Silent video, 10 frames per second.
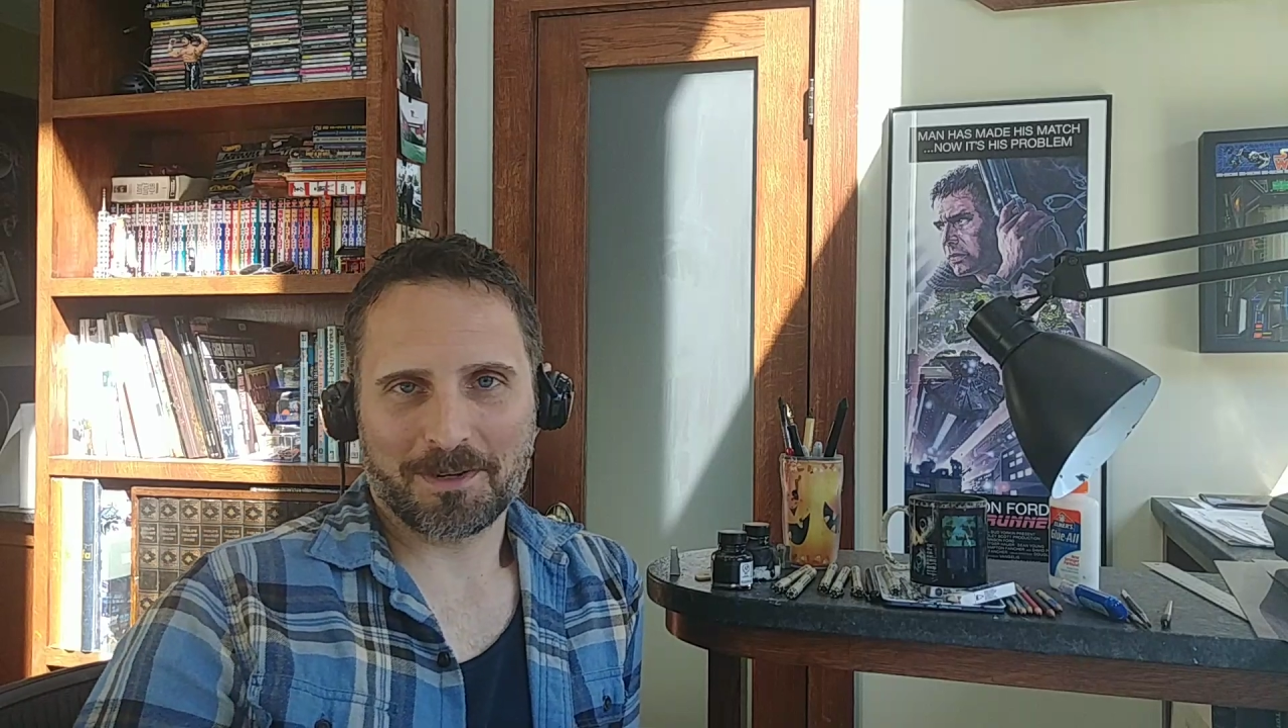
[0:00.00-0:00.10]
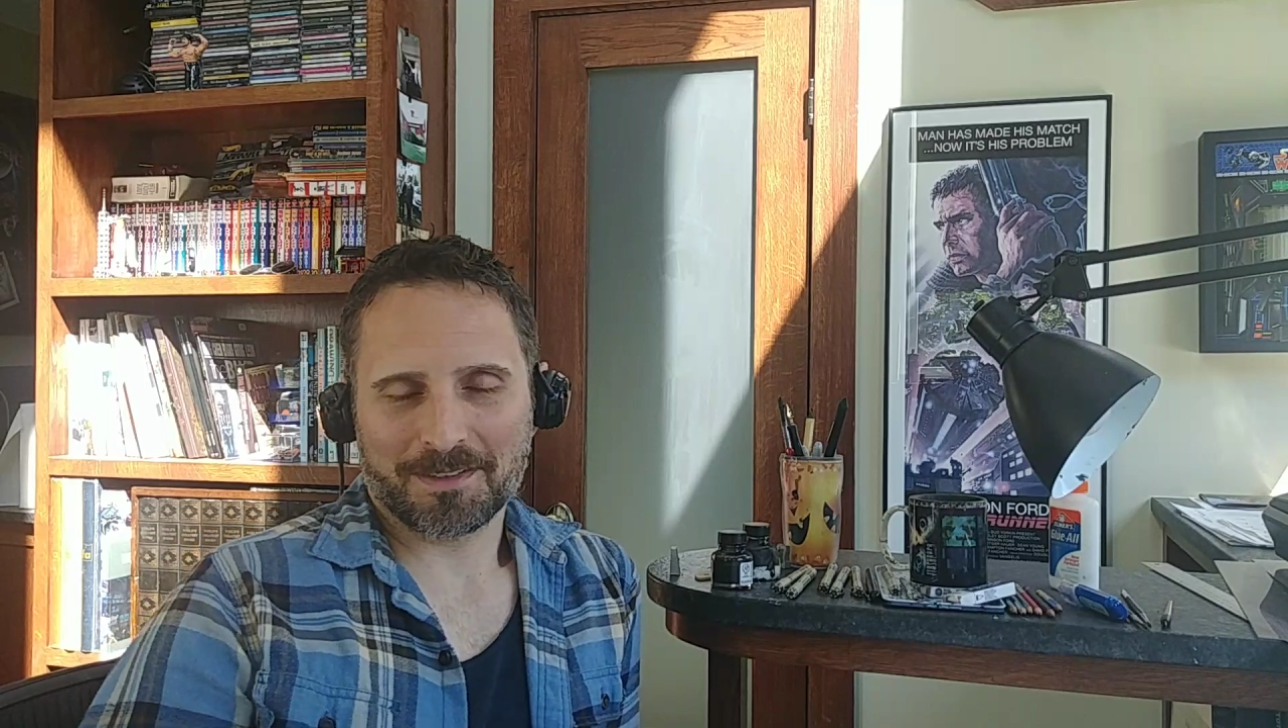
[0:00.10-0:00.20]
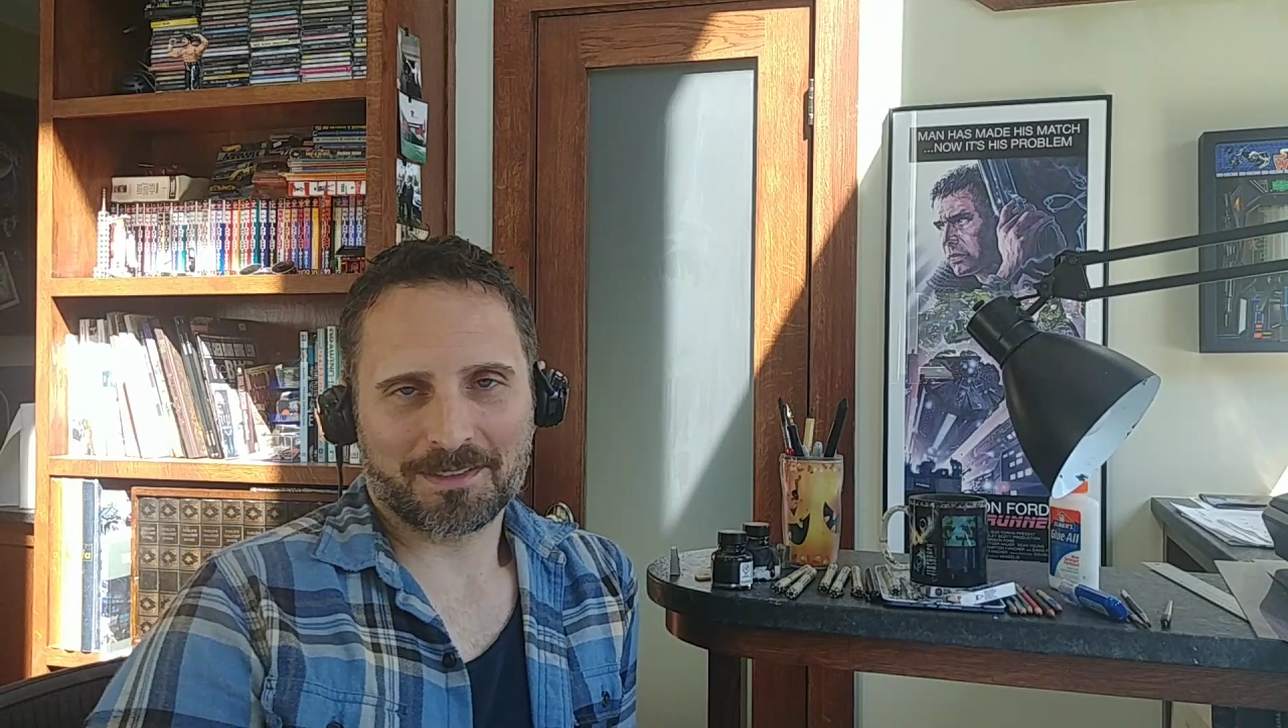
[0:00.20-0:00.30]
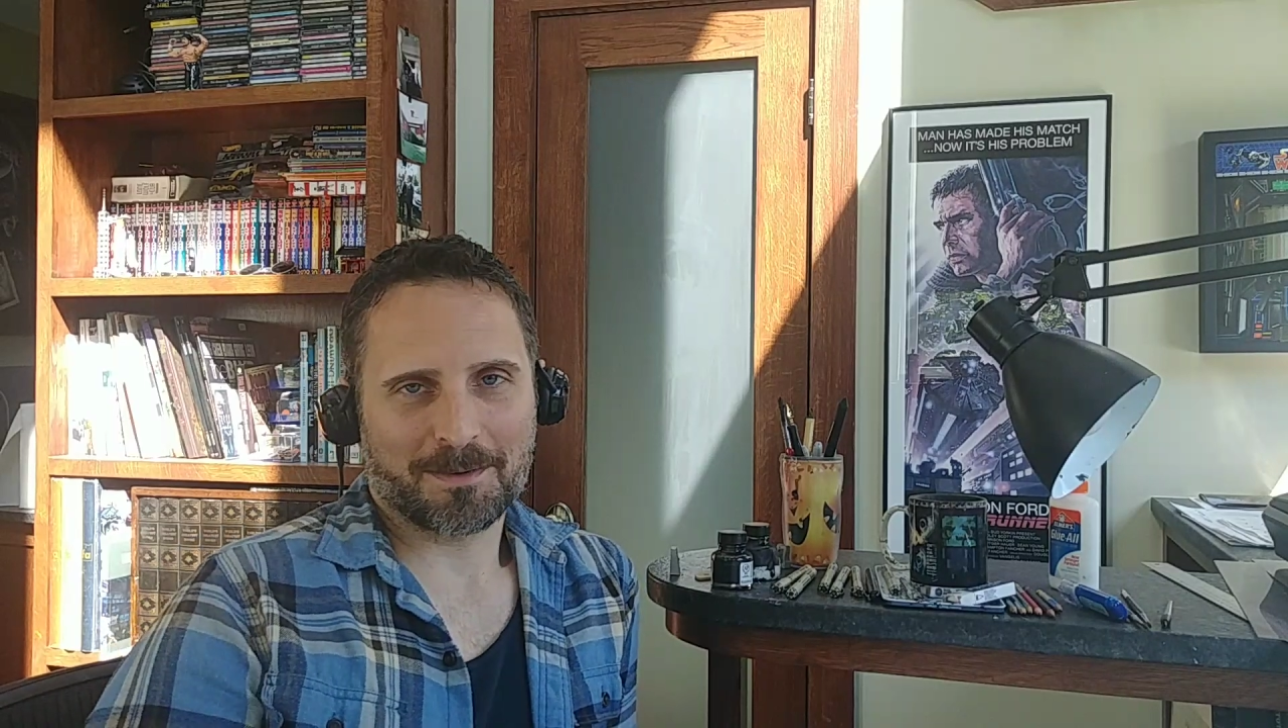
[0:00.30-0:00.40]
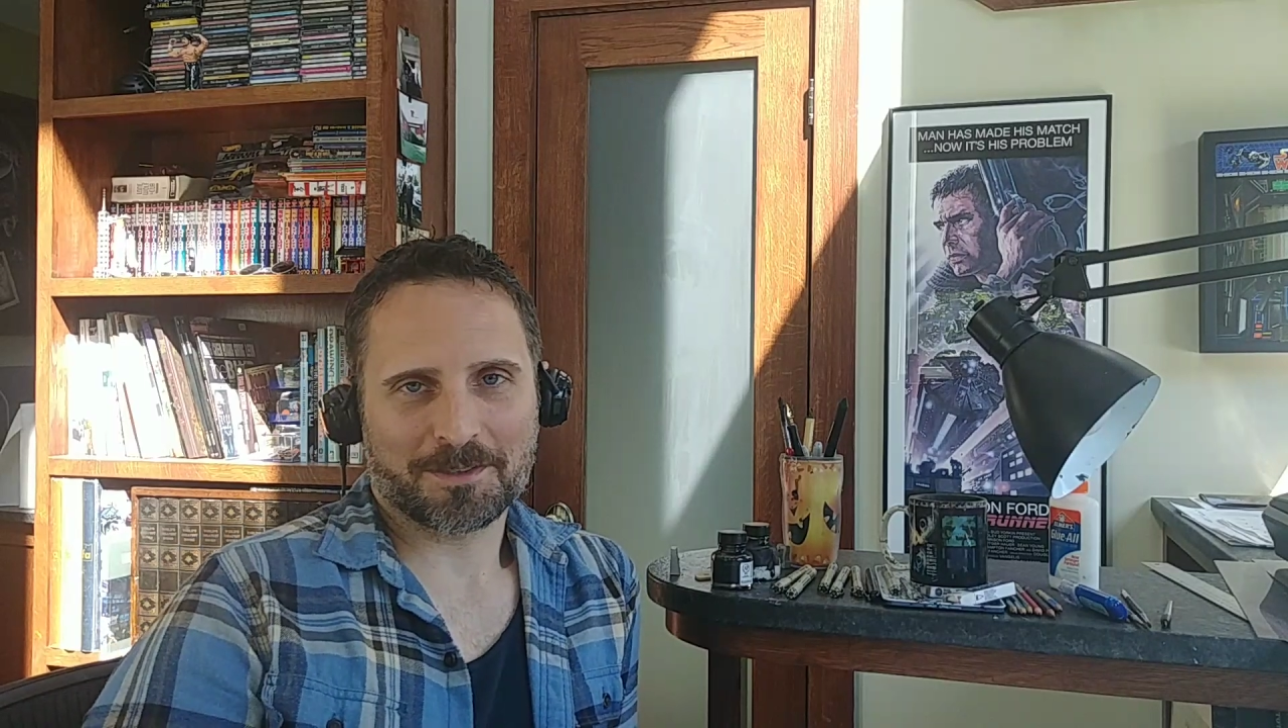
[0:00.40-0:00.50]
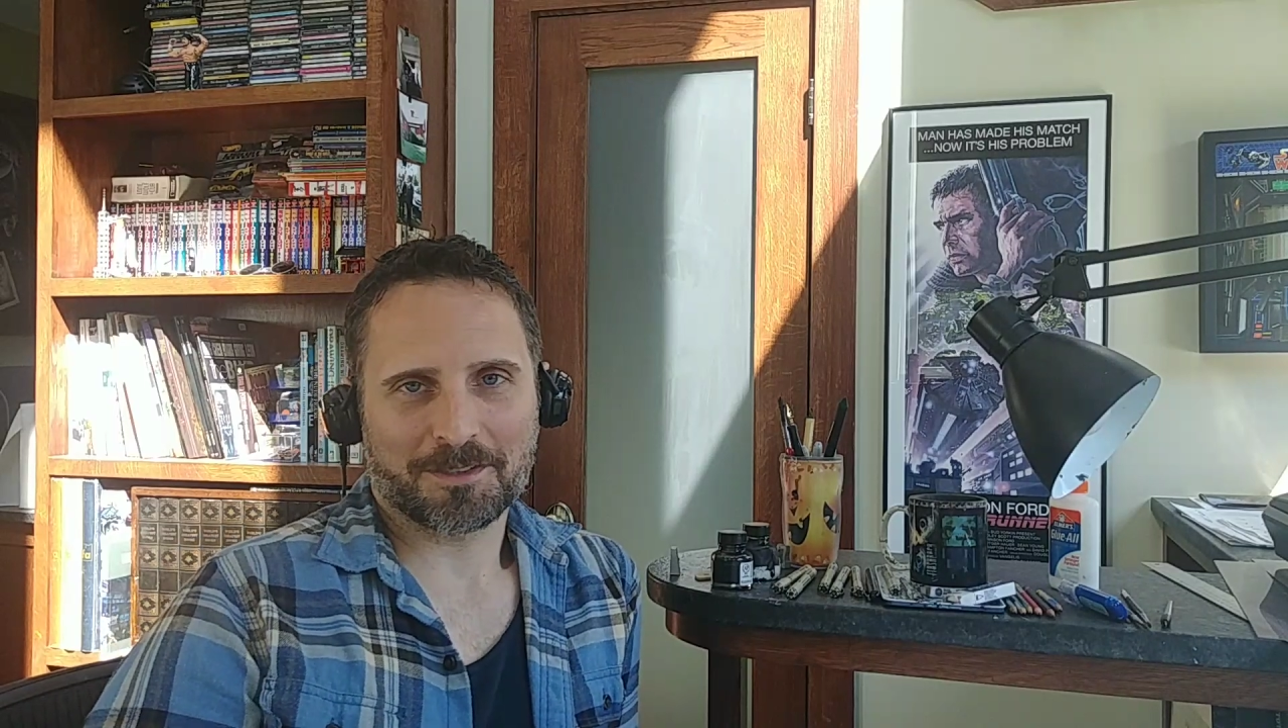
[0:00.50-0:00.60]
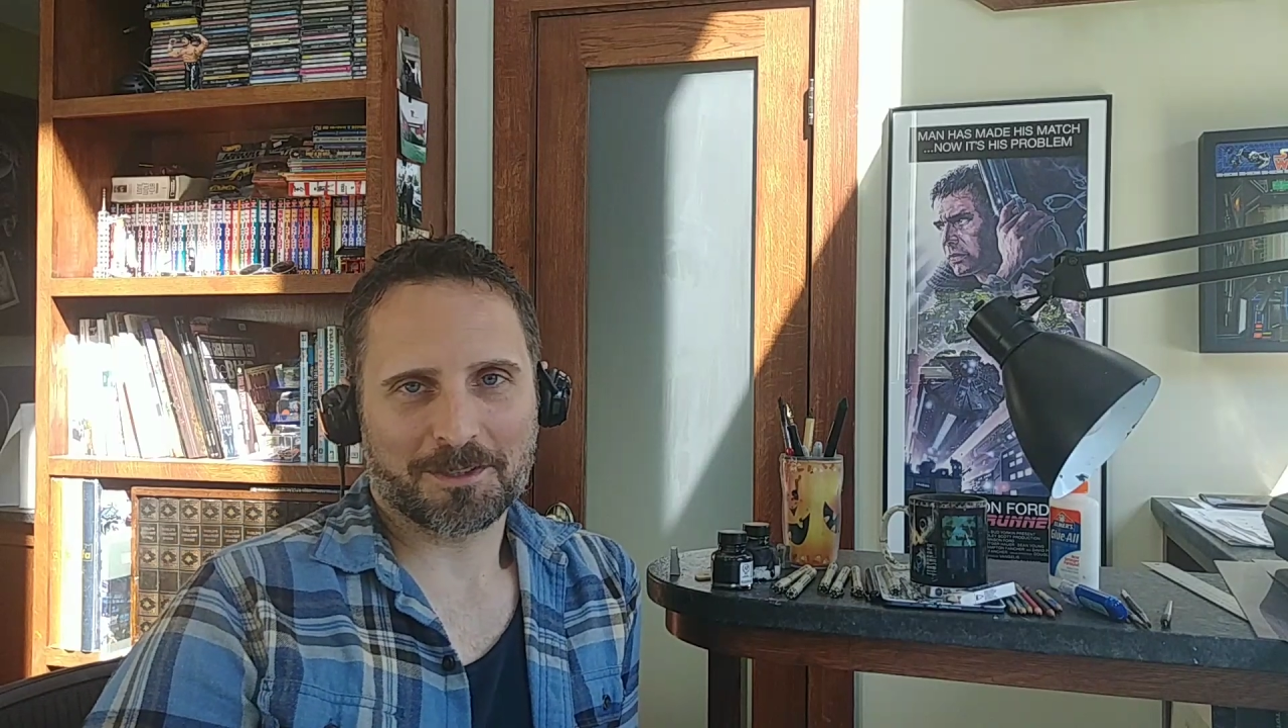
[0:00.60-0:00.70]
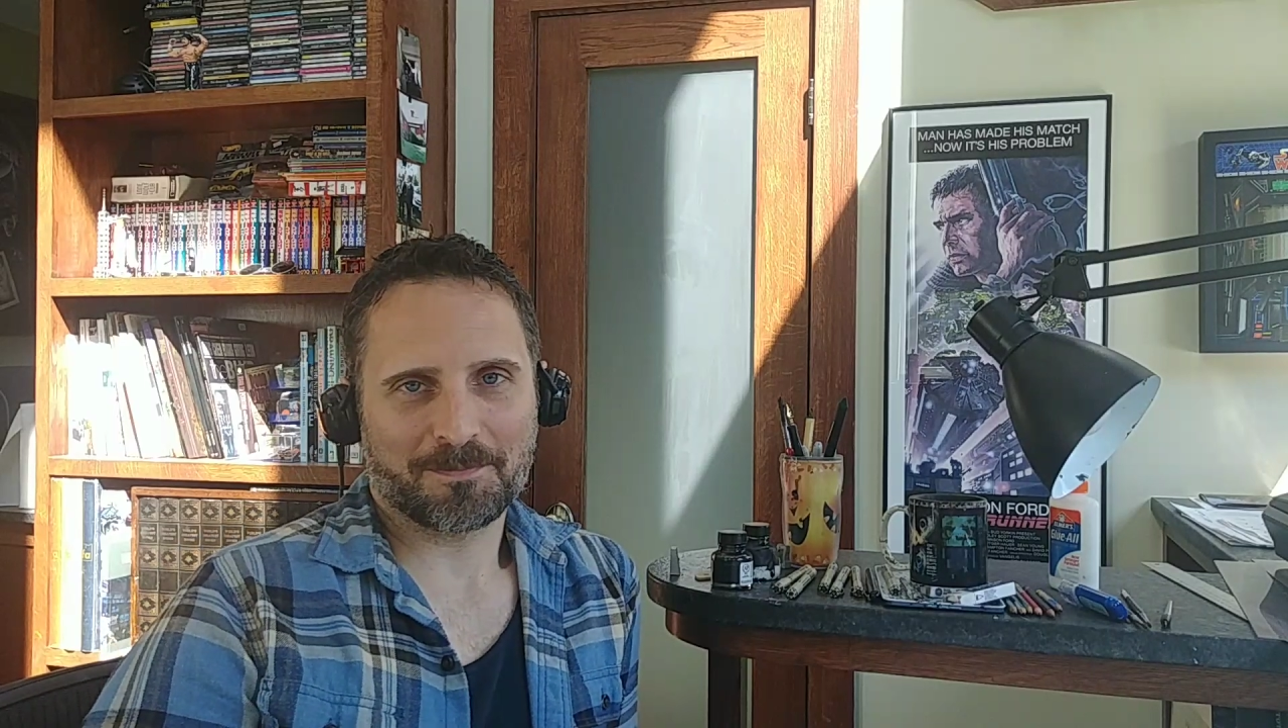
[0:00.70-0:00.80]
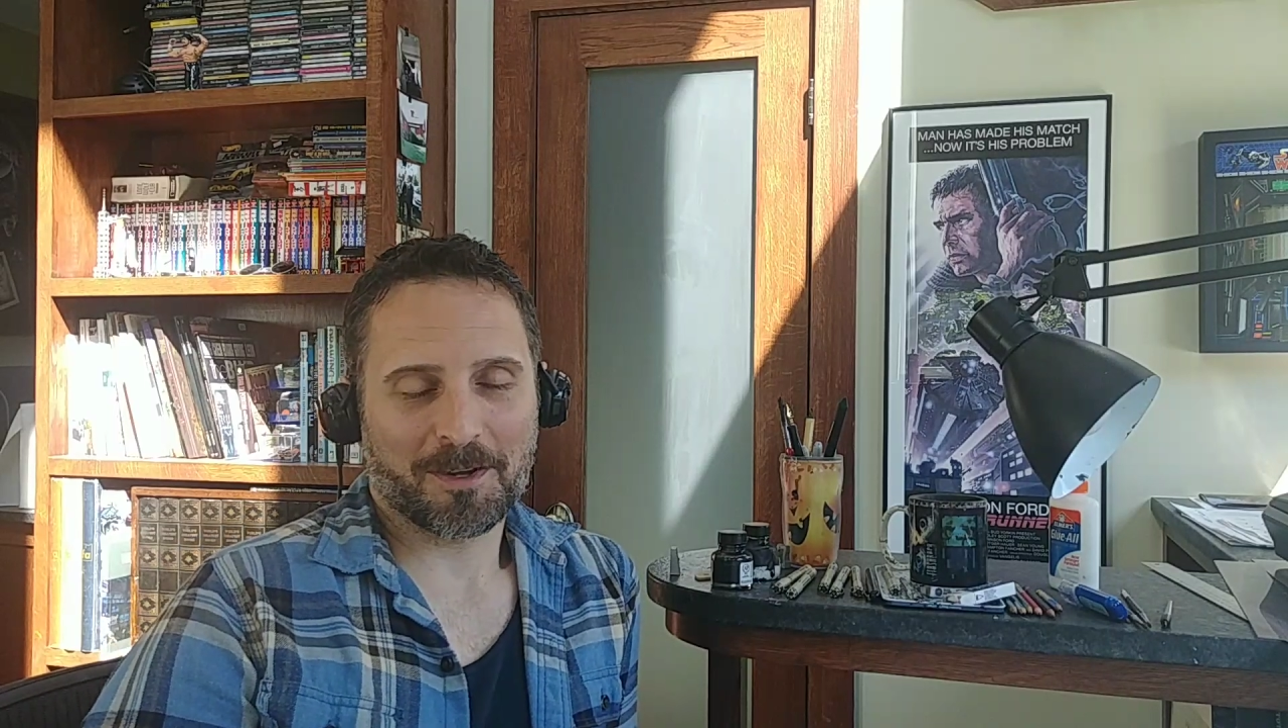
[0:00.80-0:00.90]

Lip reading: about the dumpster.